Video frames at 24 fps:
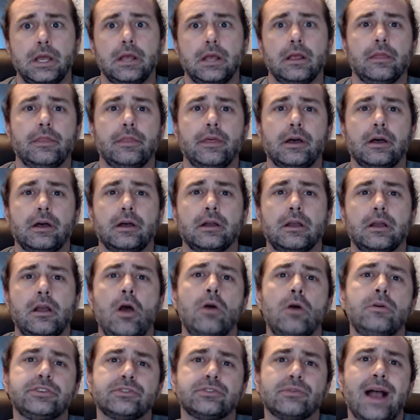The
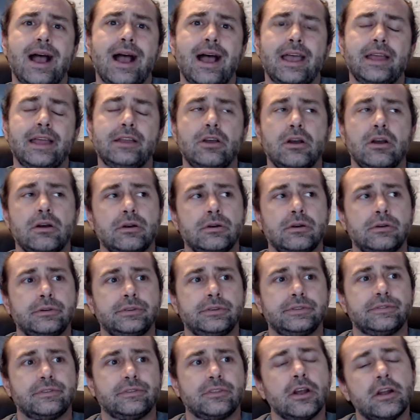coach ride
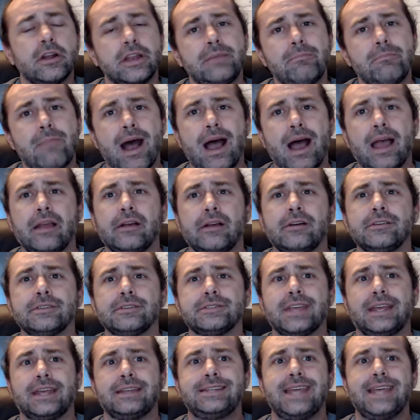goes 30 miles
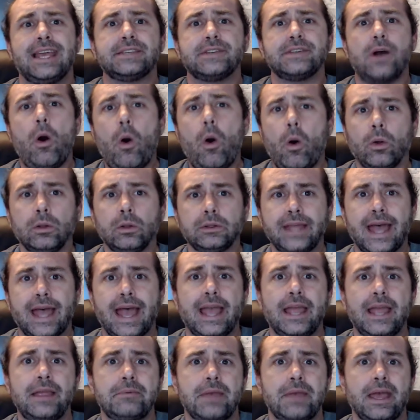and takes a whole
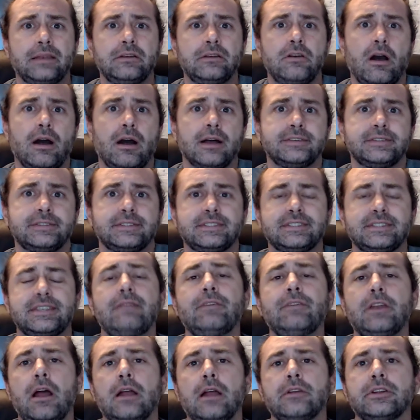day and costs
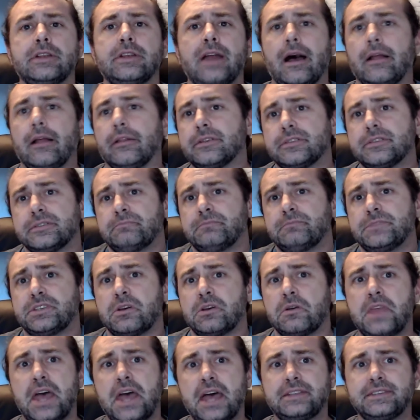$700, so
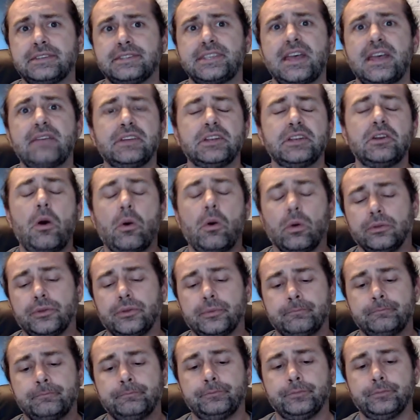that's 7 gold.
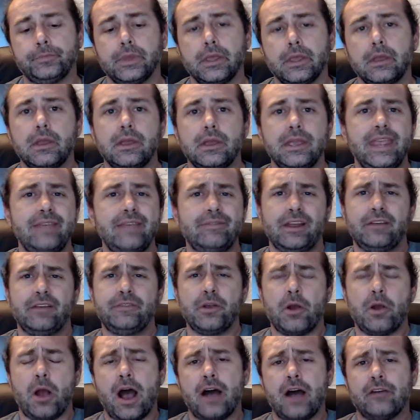Even if
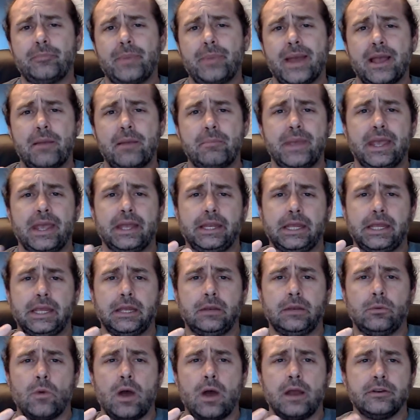you're off by a bit
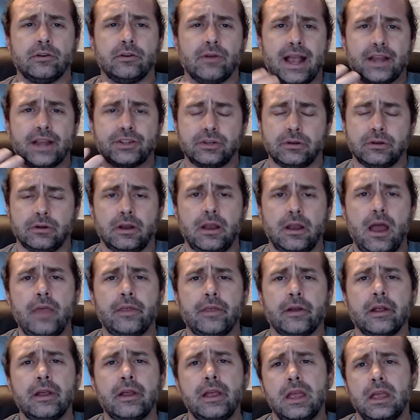in one direction or
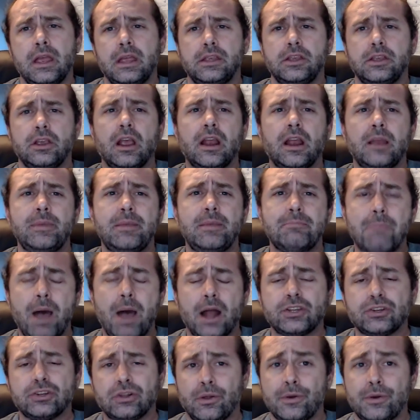another, you're going to be
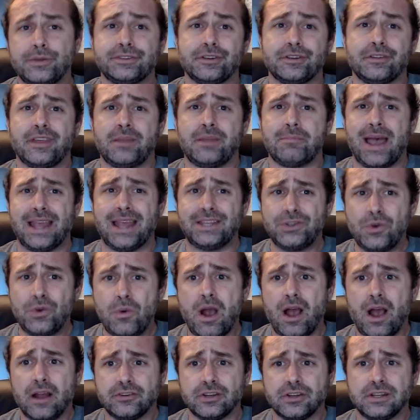much closer than my
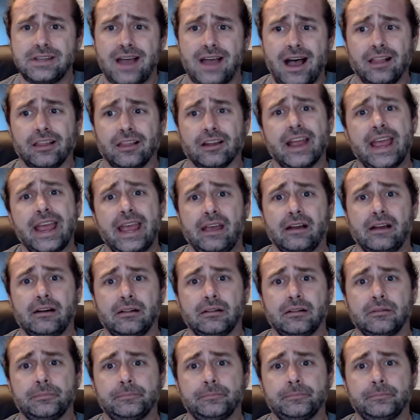$200 ale.